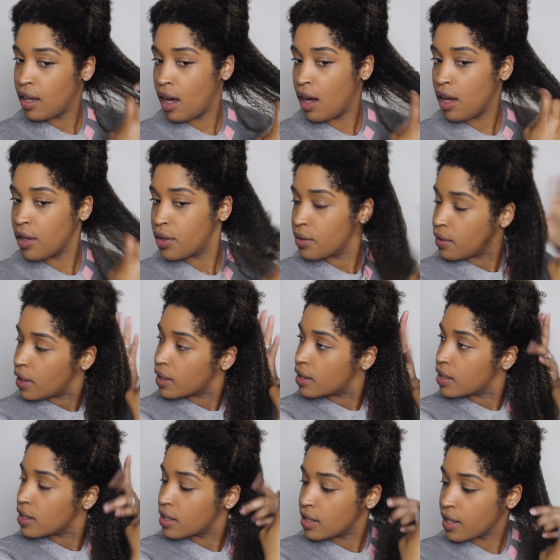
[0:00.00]
all throughout
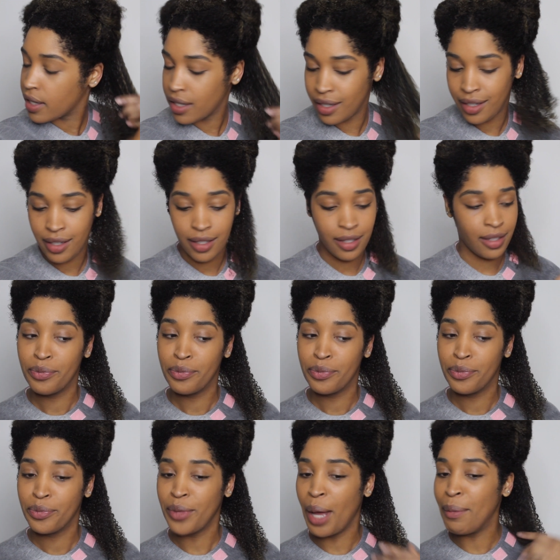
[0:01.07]
this section.
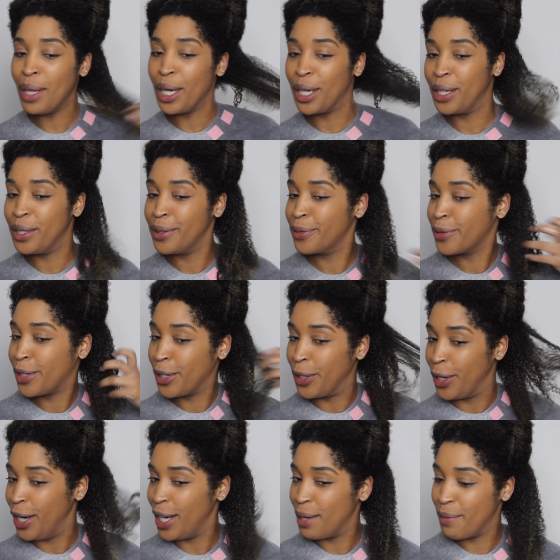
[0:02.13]
I'm looking
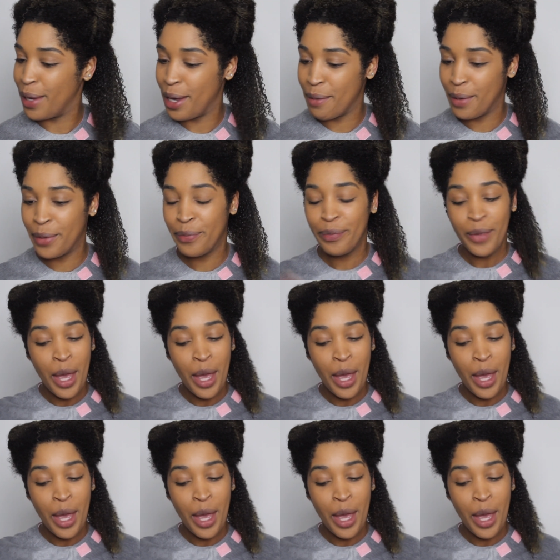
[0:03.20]
curly, baby.